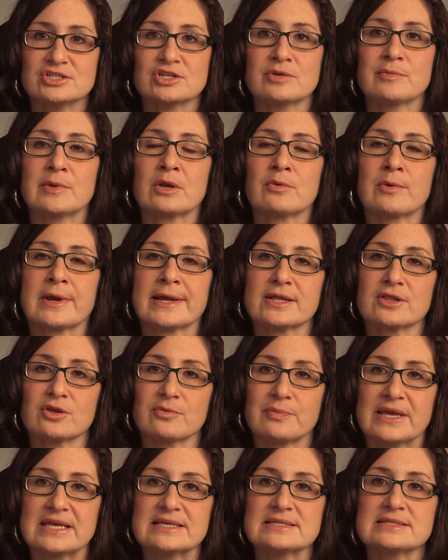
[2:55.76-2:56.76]
gym on a regular
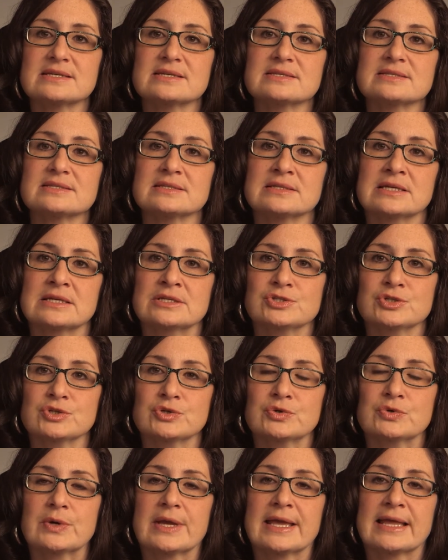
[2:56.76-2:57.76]
basis, and I
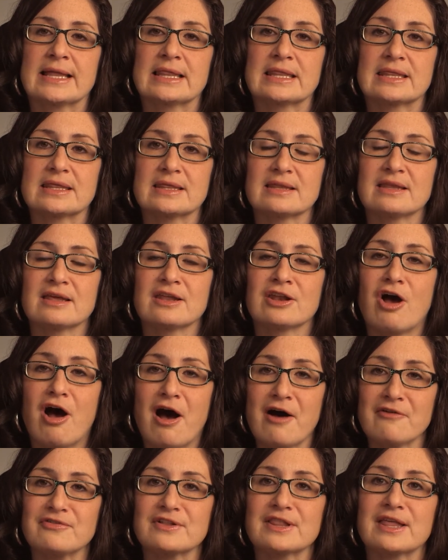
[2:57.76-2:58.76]
do an
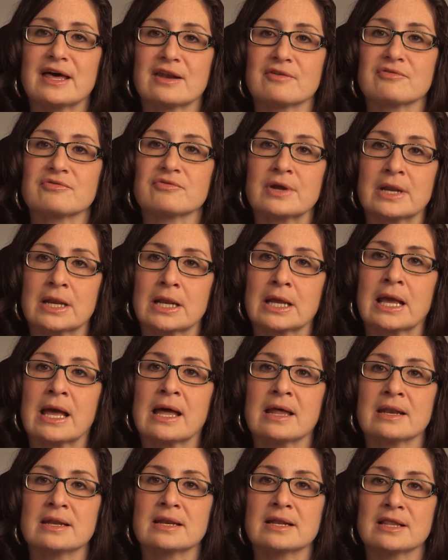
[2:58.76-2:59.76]
awful lot of running
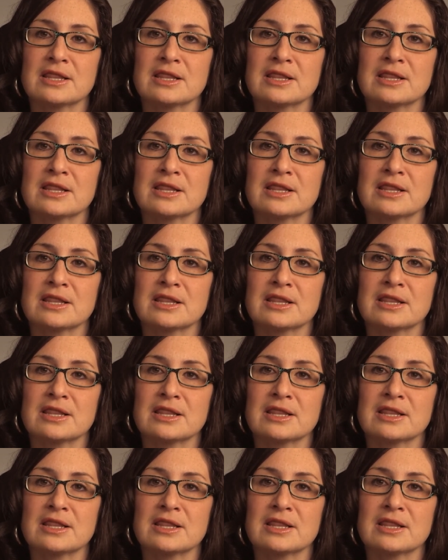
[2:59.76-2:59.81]
on an